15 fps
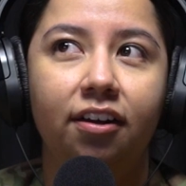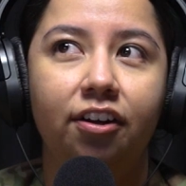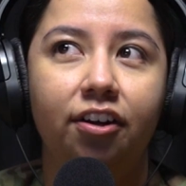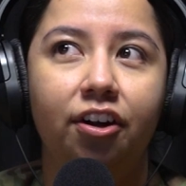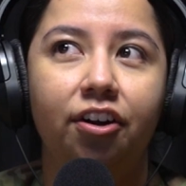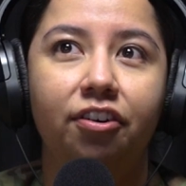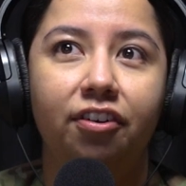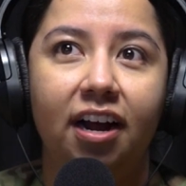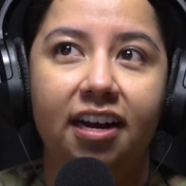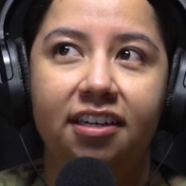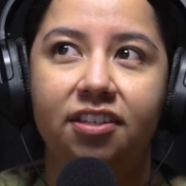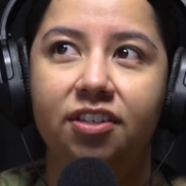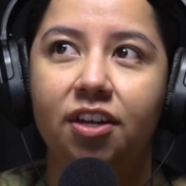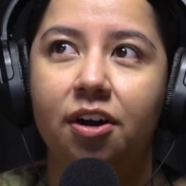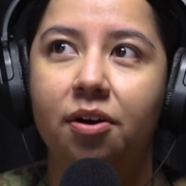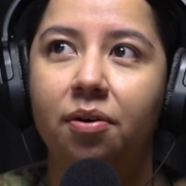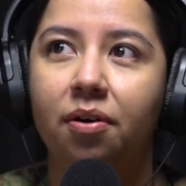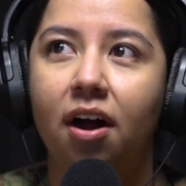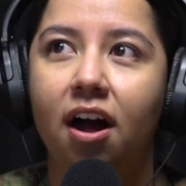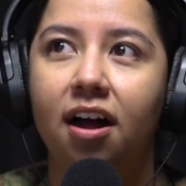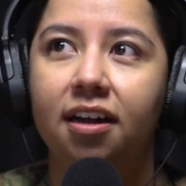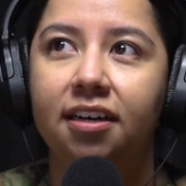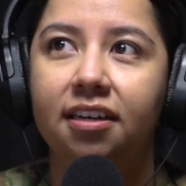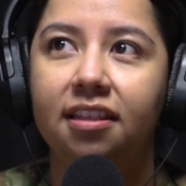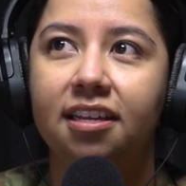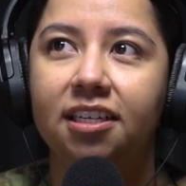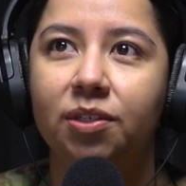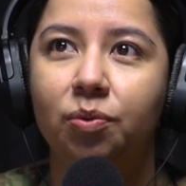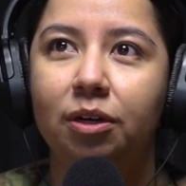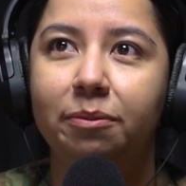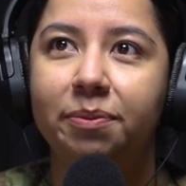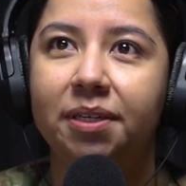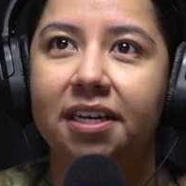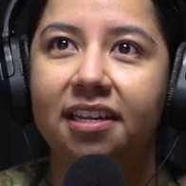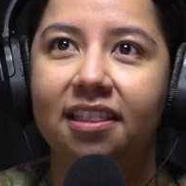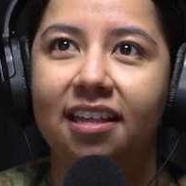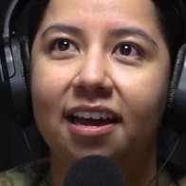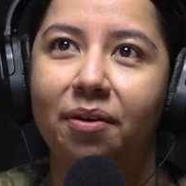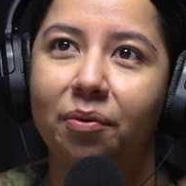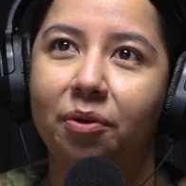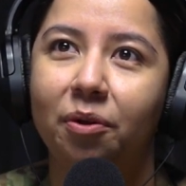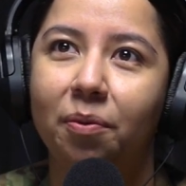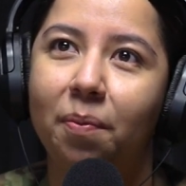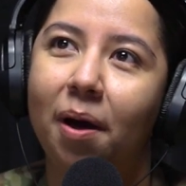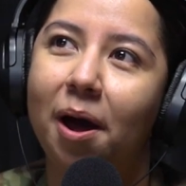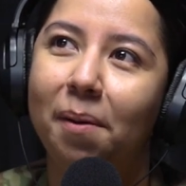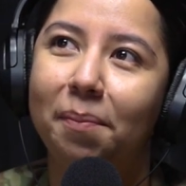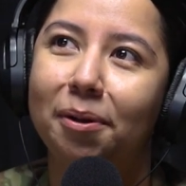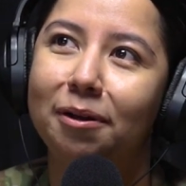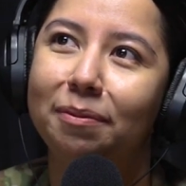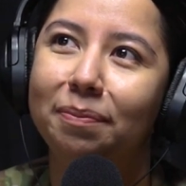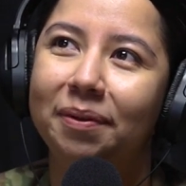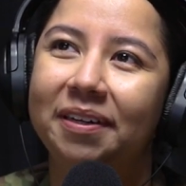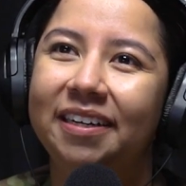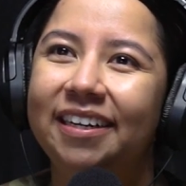Correct. So on this website that will pop up,